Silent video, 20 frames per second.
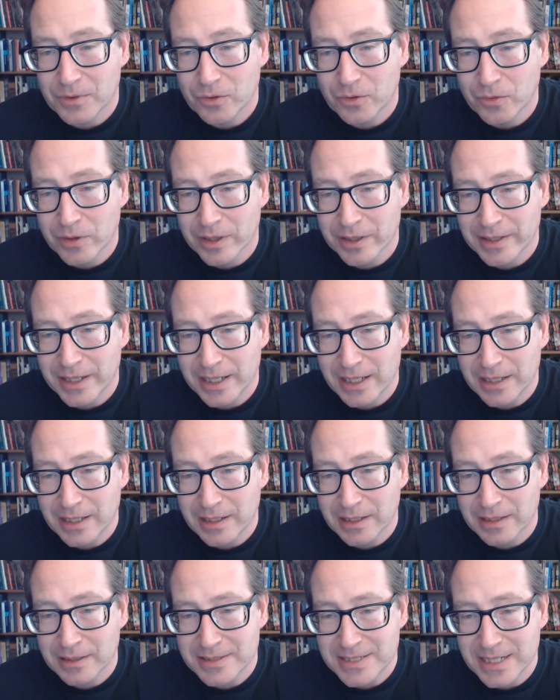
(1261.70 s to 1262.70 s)
where they
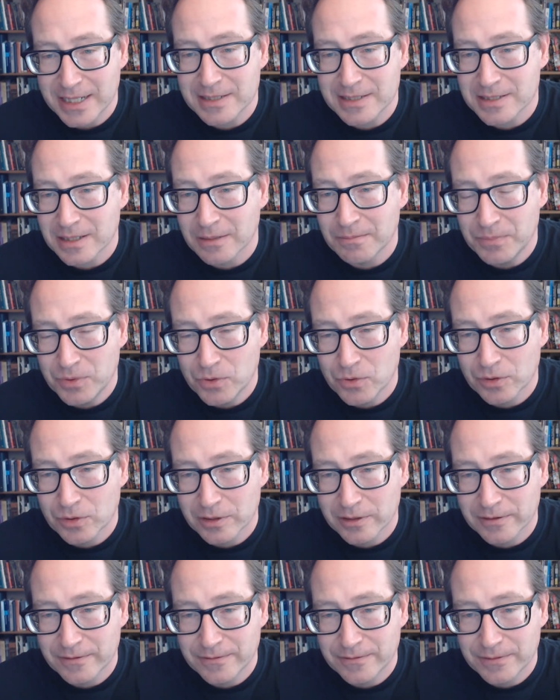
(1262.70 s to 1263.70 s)
can take some
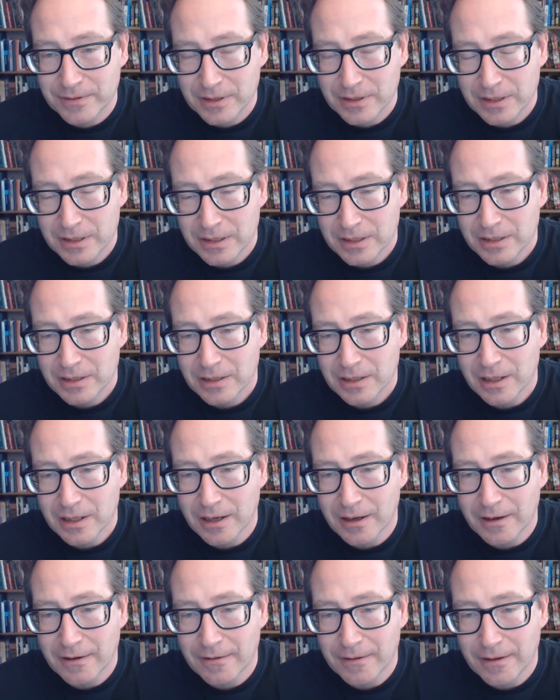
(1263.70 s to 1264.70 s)
pool of
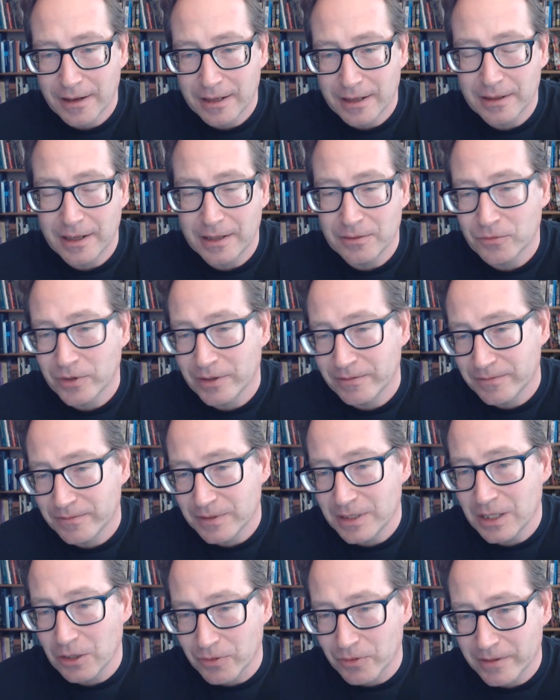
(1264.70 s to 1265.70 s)
and
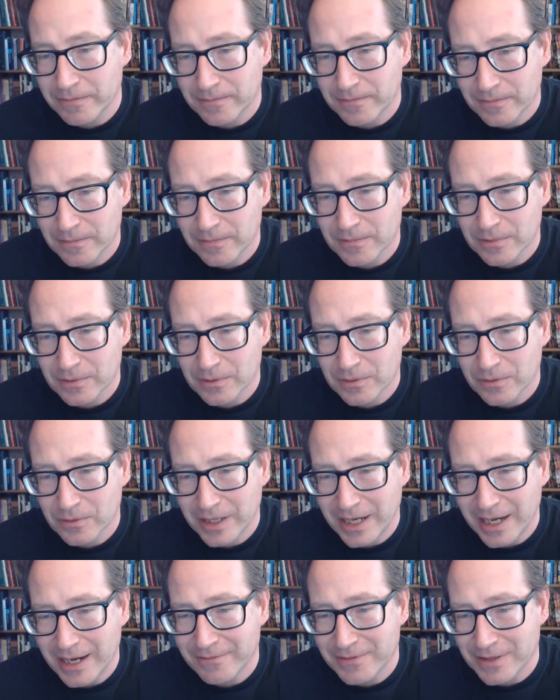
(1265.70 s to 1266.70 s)

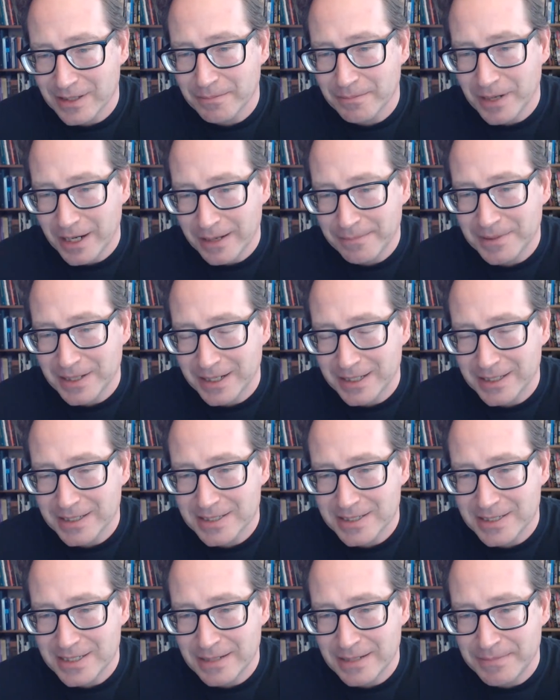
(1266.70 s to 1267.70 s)
we have in the pipeline
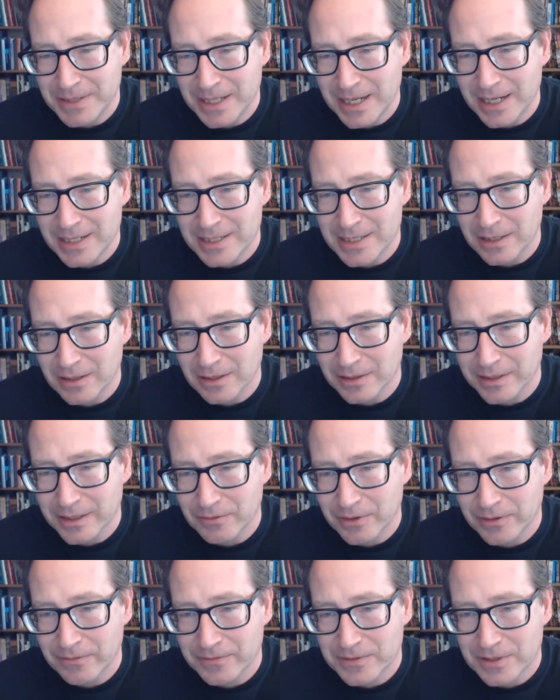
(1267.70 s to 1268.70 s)
this TPA deal that
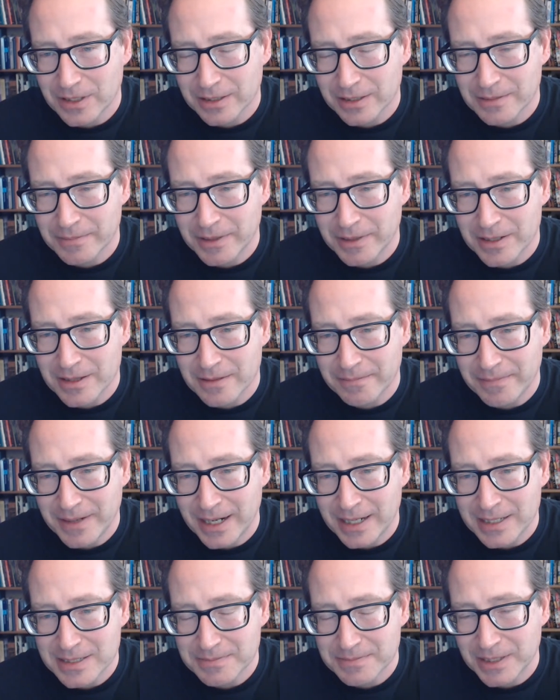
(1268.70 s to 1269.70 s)
we've talked about in the
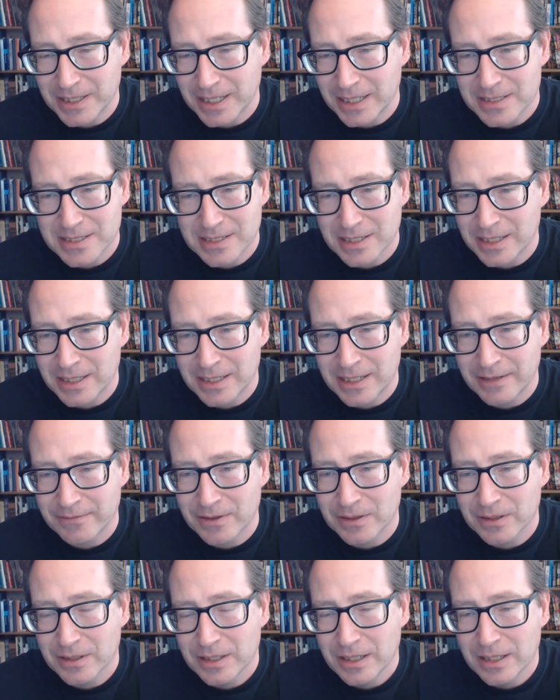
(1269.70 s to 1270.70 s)
past, but that study
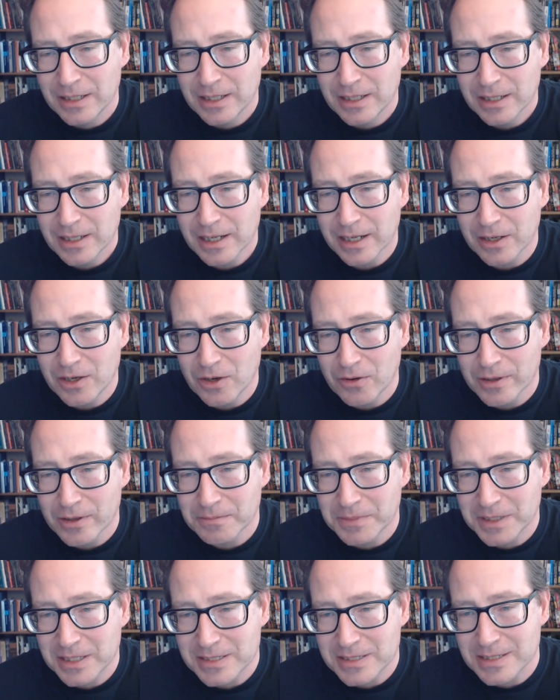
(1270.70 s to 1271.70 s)
never got
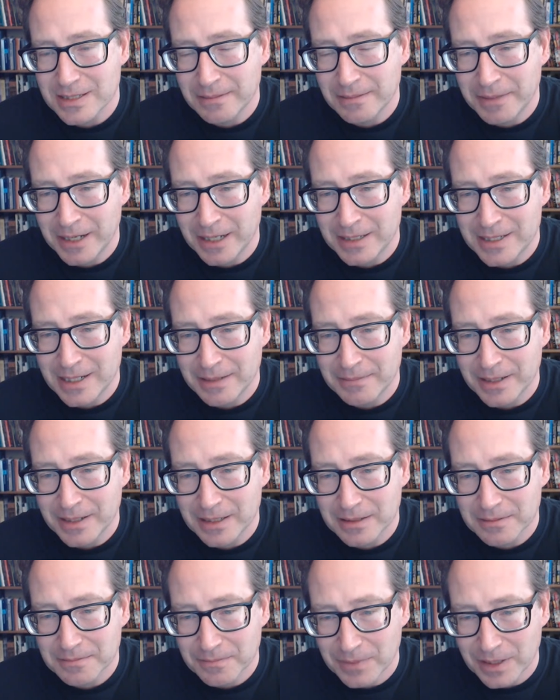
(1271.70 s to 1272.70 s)
going because of the
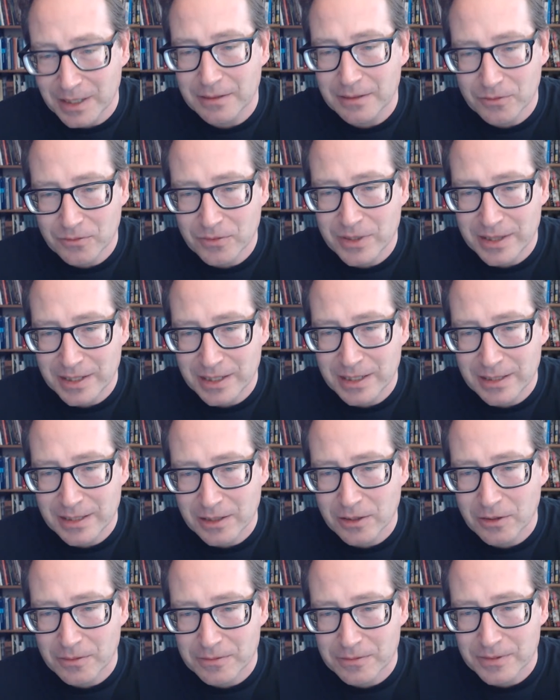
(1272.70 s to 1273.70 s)
pandemic. But we think
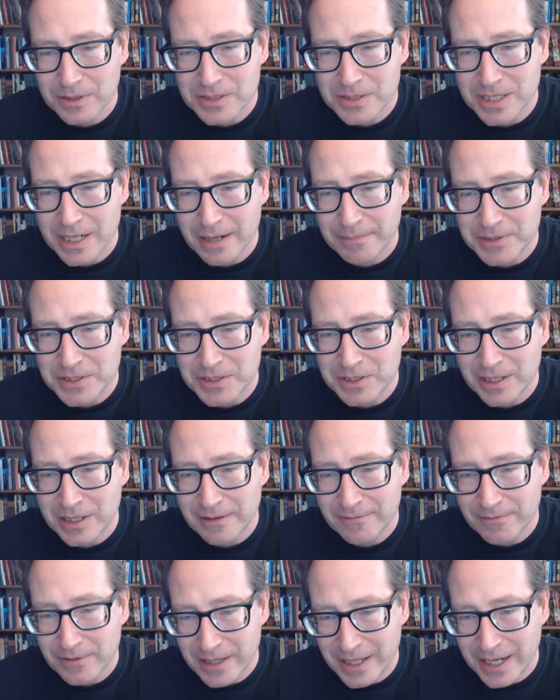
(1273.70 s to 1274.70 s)
there's an
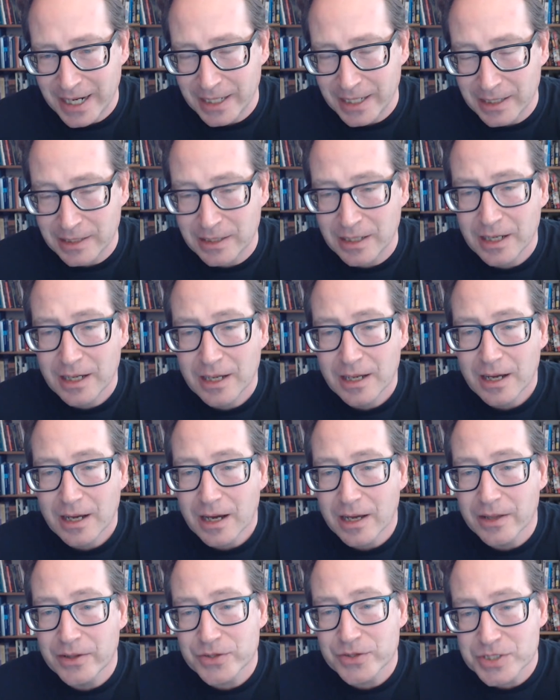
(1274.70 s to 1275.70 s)
opportunity for that and
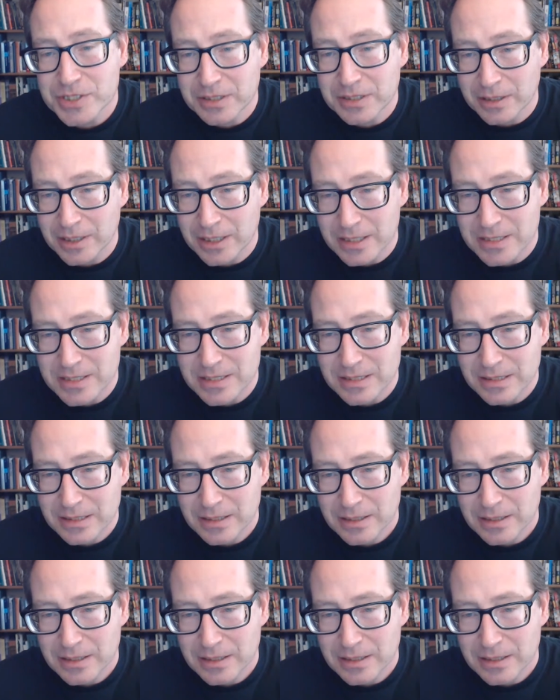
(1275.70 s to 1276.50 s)
other studies